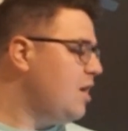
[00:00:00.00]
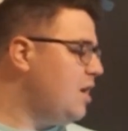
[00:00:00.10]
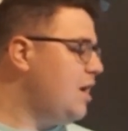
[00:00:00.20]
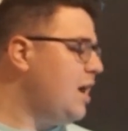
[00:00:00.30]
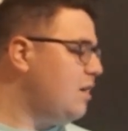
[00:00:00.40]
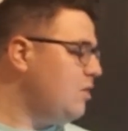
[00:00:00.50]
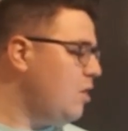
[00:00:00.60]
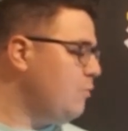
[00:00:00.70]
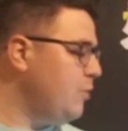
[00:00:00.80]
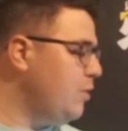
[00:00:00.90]
How
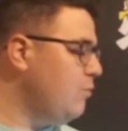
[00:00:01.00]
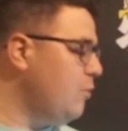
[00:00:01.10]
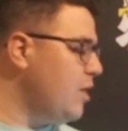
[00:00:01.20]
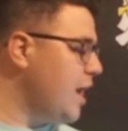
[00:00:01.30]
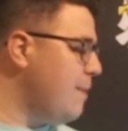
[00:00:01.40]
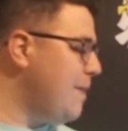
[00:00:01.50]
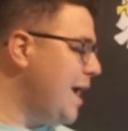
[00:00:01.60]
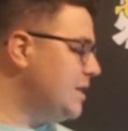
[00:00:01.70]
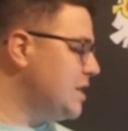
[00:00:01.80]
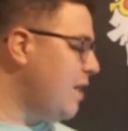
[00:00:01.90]
long were you running at
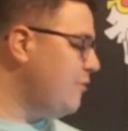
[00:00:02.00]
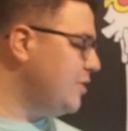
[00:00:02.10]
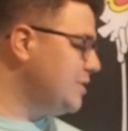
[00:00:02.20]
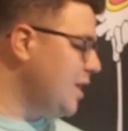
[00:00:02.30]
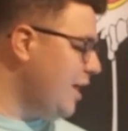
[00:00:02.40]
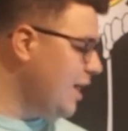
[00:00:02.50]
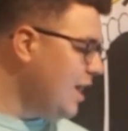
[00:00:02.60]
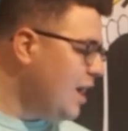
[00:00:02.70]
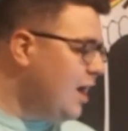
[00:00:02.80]
max effort? He's like,